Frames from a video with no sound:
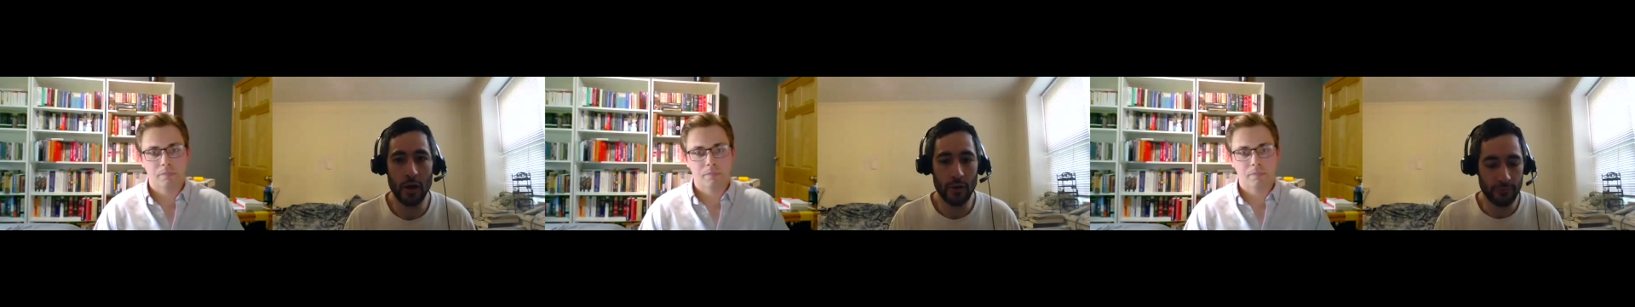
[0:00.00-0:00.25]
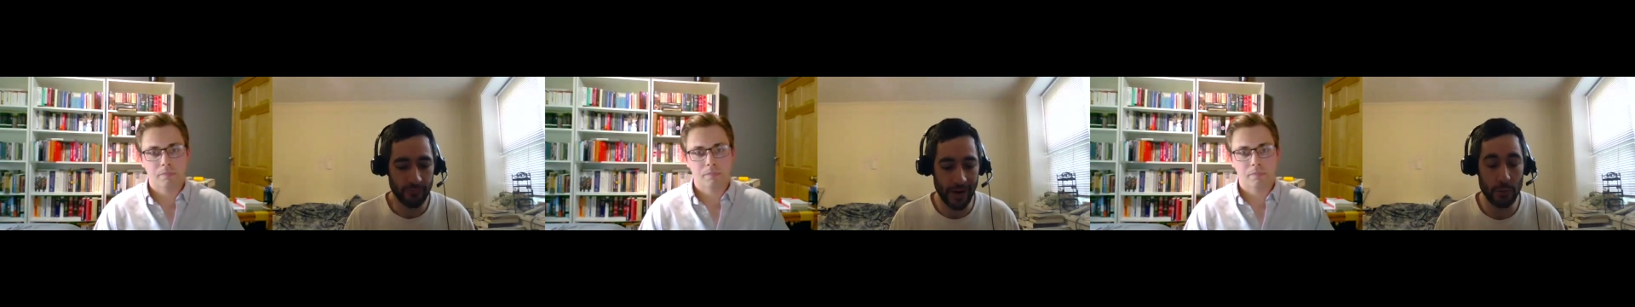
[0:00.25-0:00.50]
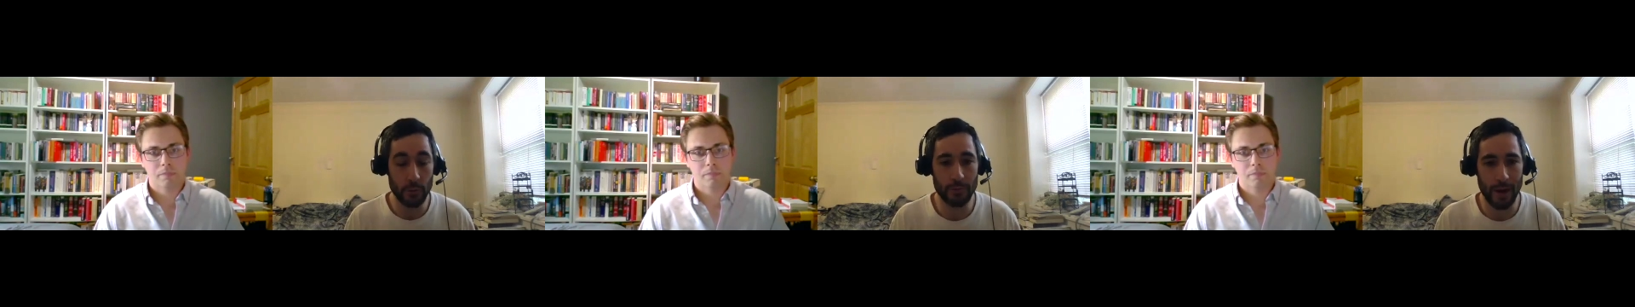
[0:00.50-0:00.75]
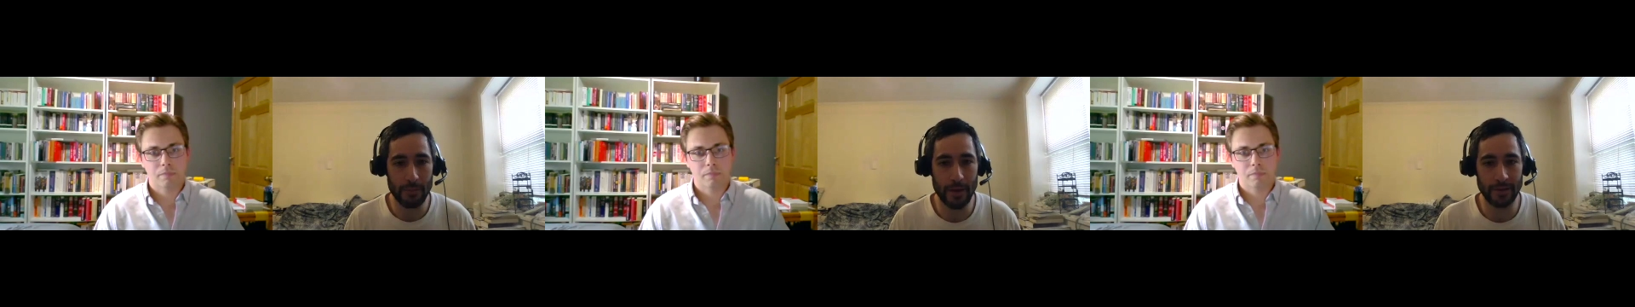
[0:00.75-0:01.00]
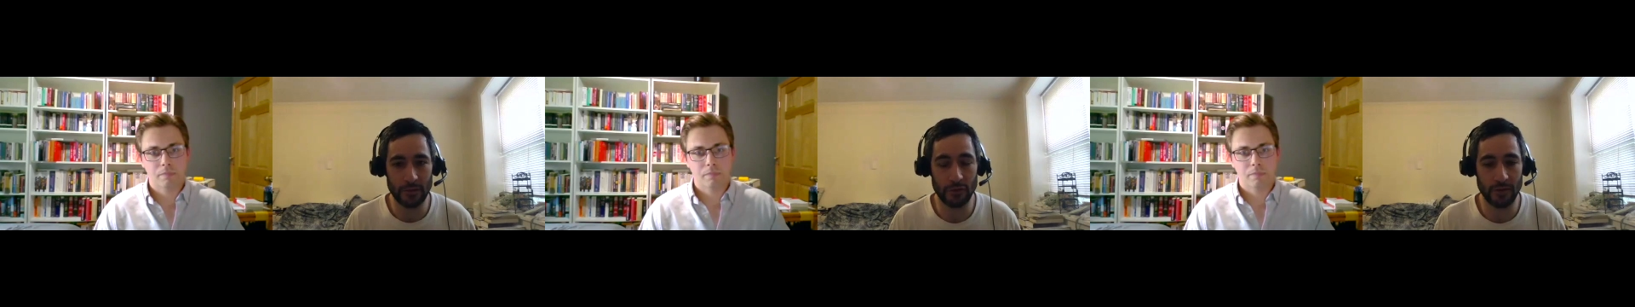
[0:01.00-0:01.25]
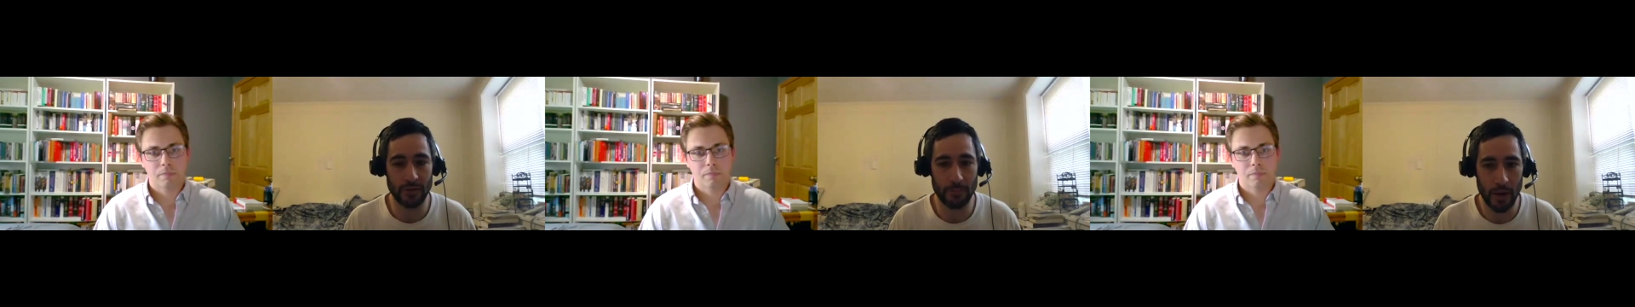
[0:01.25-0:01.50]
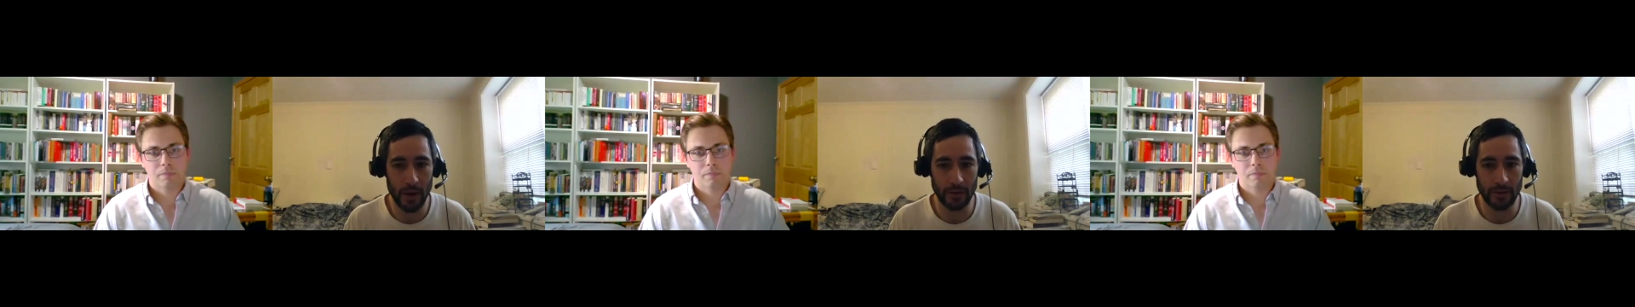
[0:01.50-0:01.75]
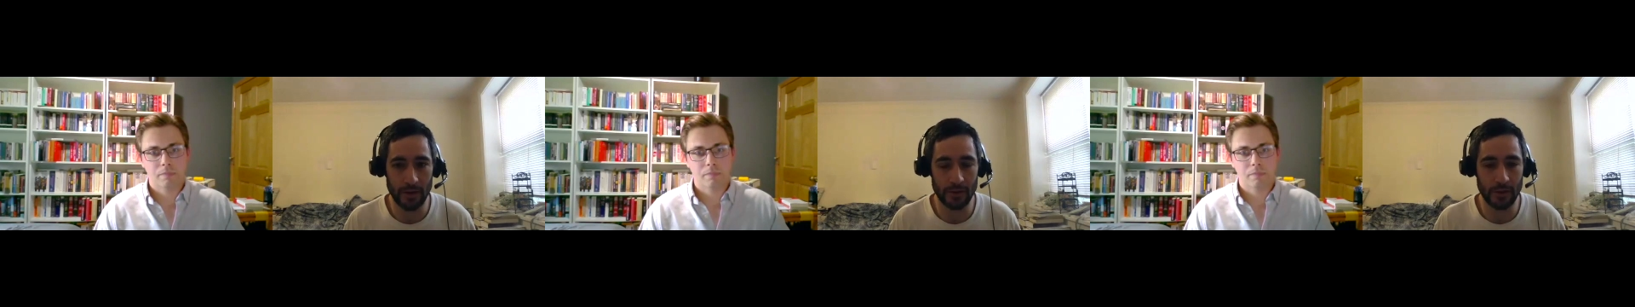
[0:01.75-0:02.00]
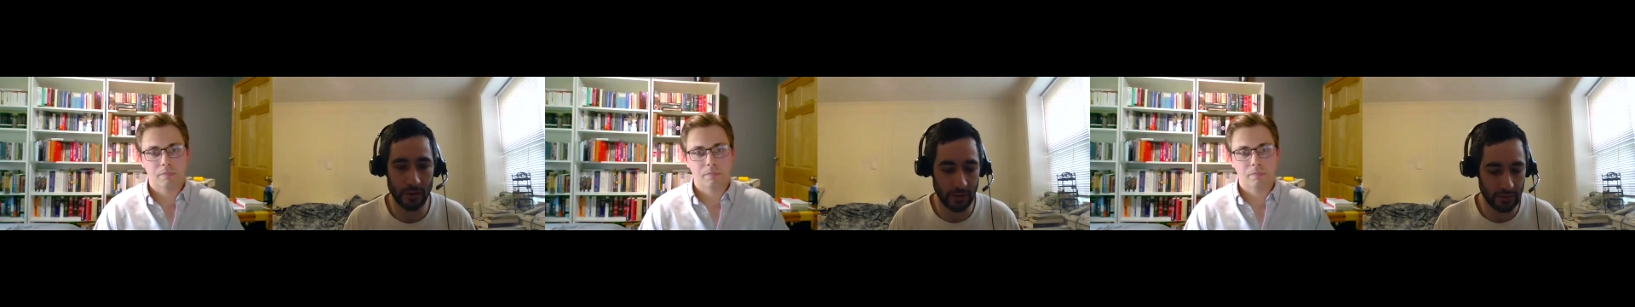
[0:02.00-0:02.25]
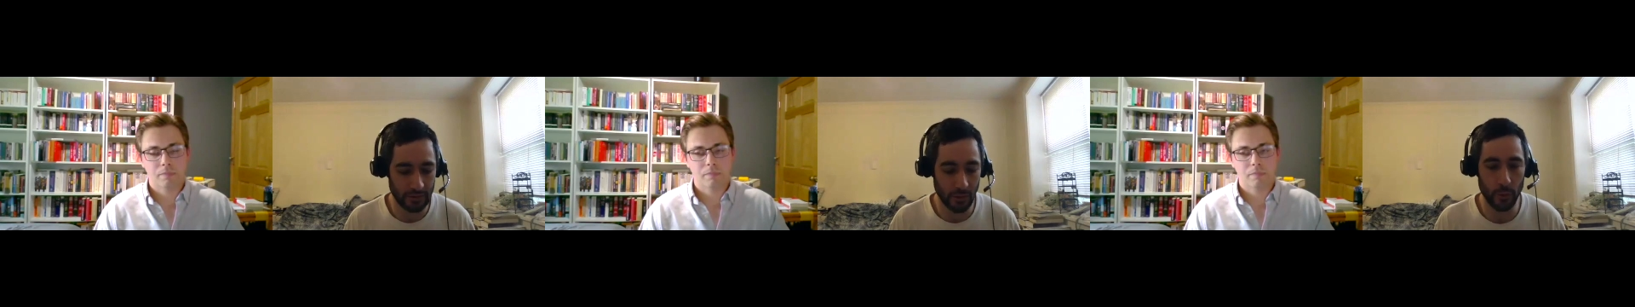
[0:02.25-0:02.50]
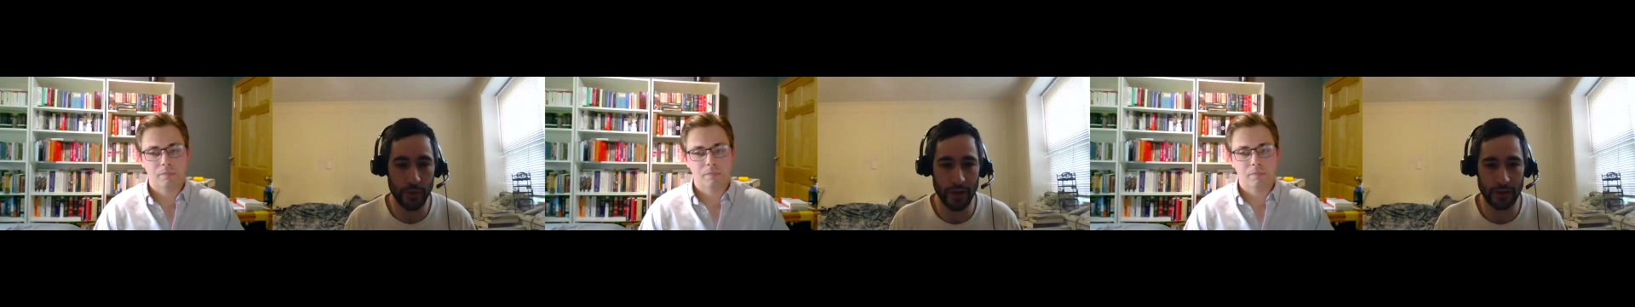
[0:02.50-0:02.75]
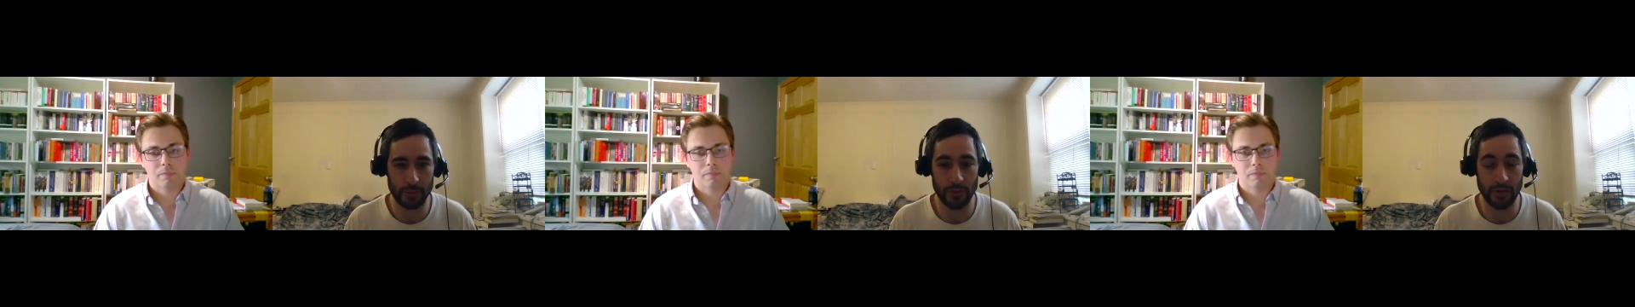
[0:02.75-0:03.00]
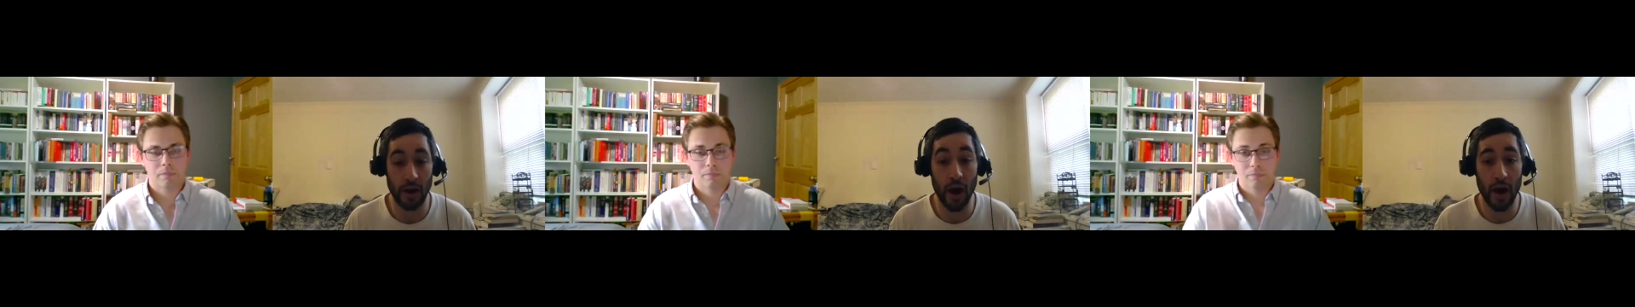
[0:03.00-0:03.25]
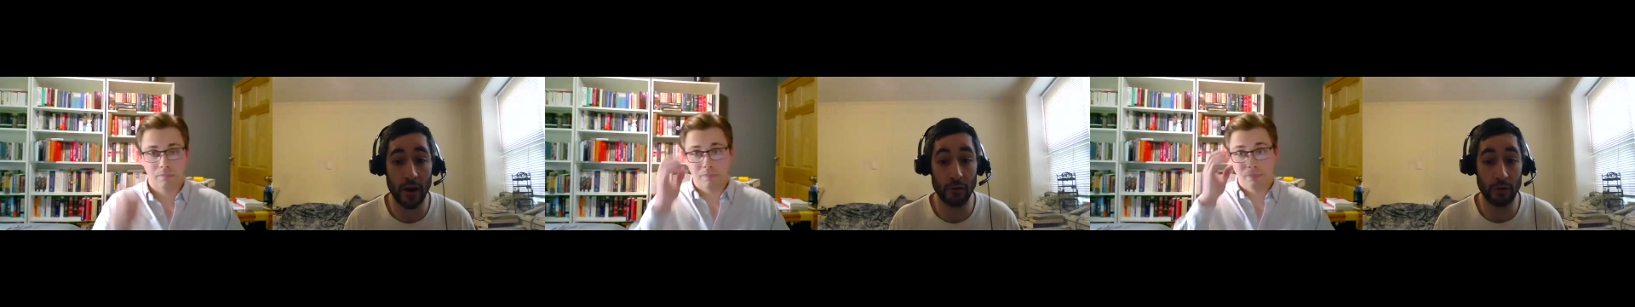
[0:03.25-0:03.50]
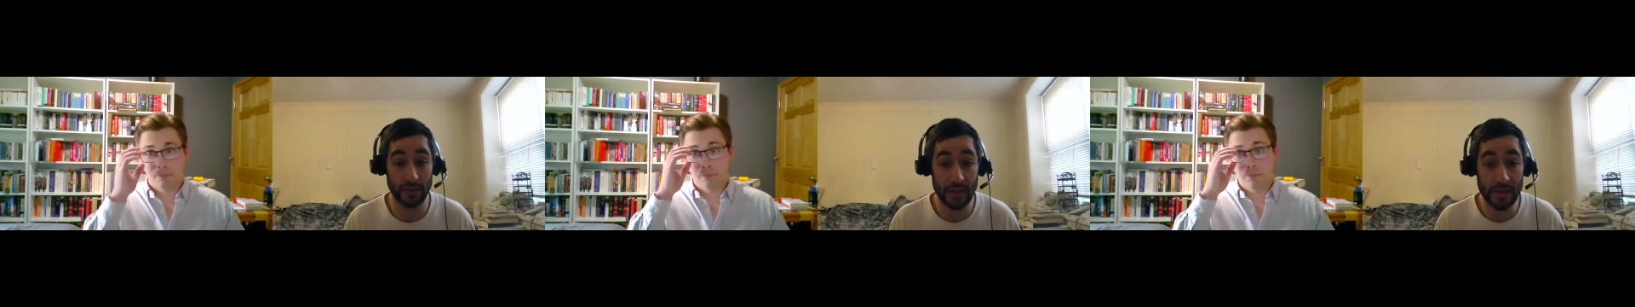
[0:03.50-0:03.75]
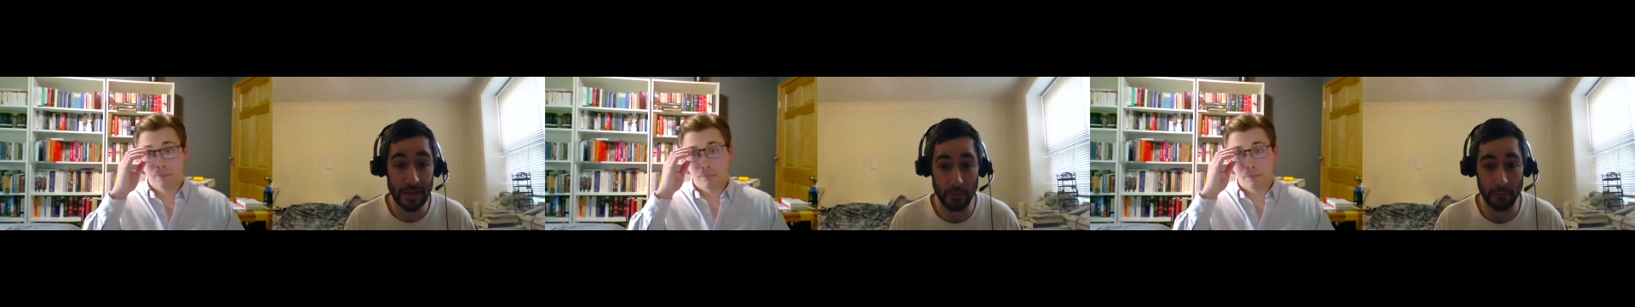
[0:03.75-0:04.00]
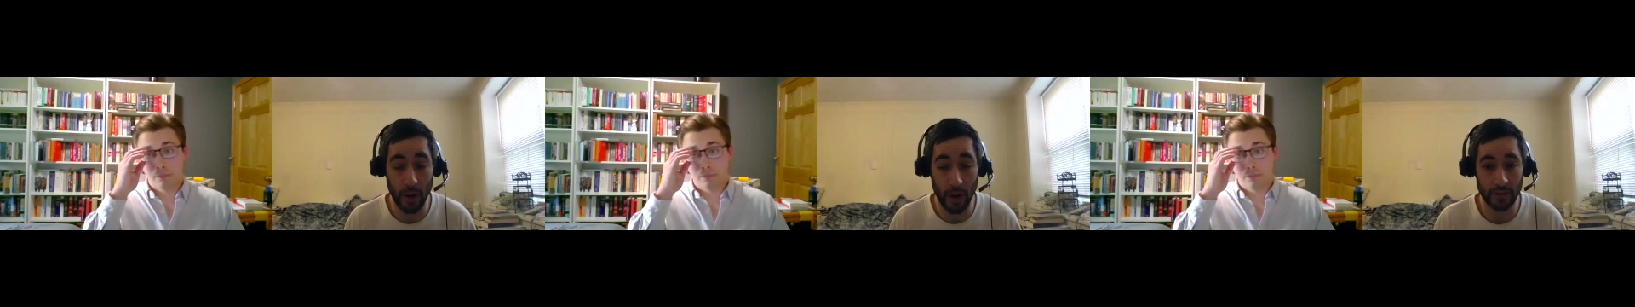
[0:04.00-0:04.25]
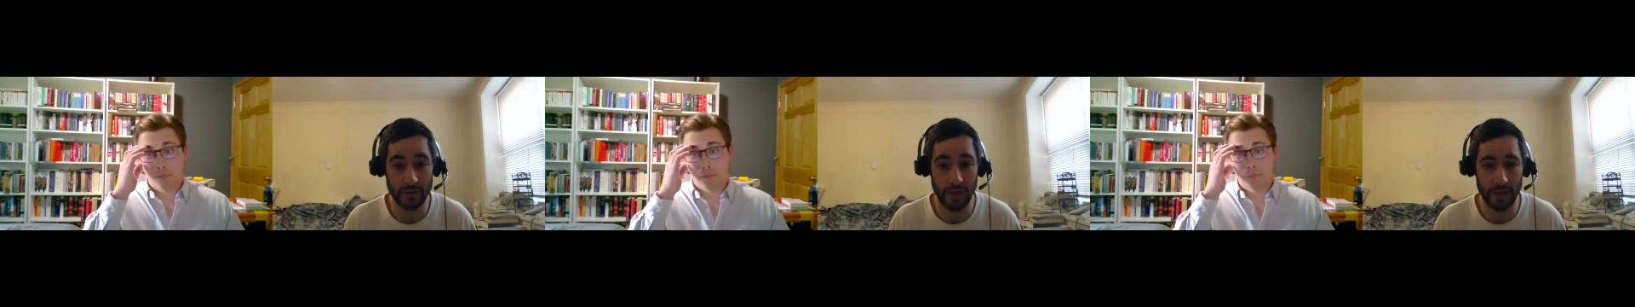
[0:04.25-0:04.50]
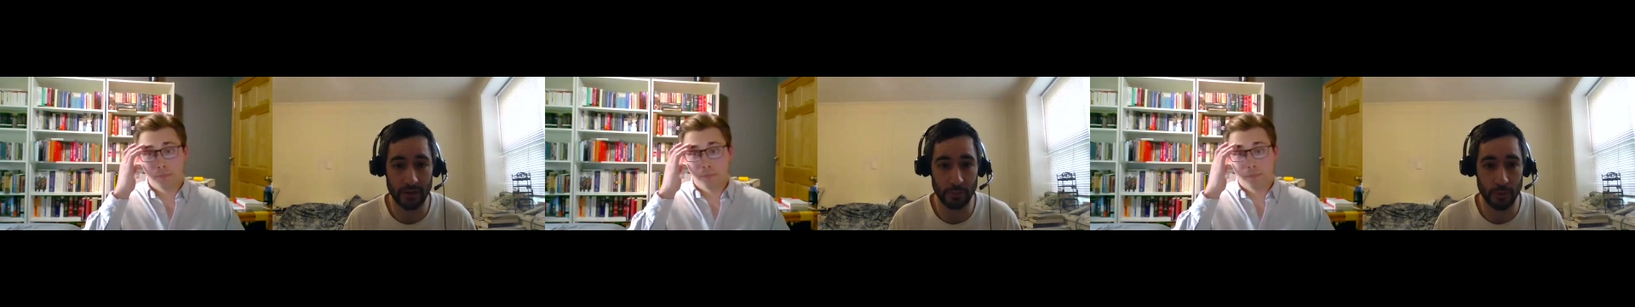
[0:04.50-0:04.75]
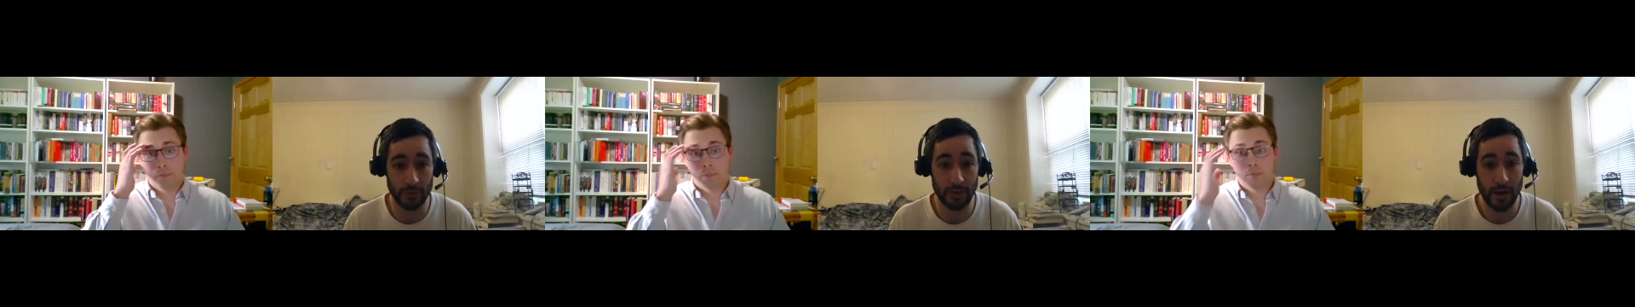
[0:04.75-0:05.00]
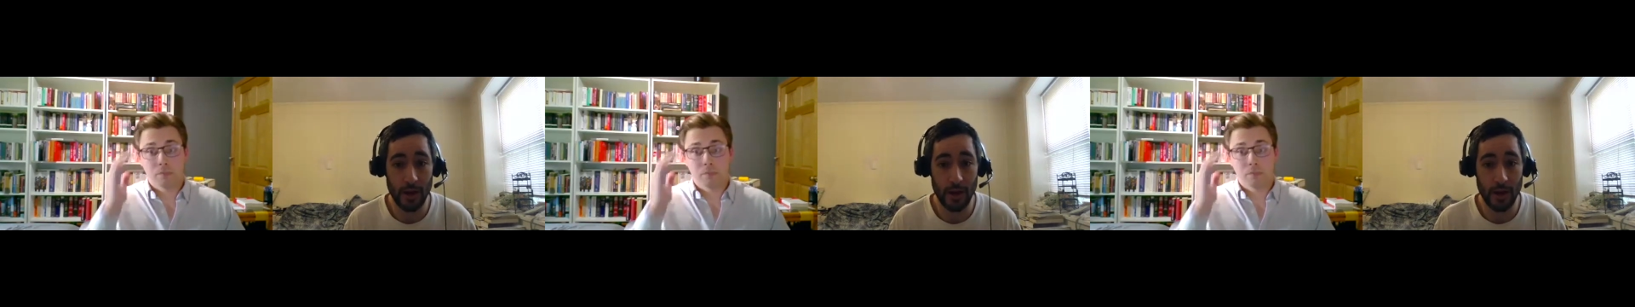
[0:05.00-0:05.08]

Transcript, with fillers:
Speaker 1: fight with my best interest in mind and is going to consult with experts and hire a team of policy experts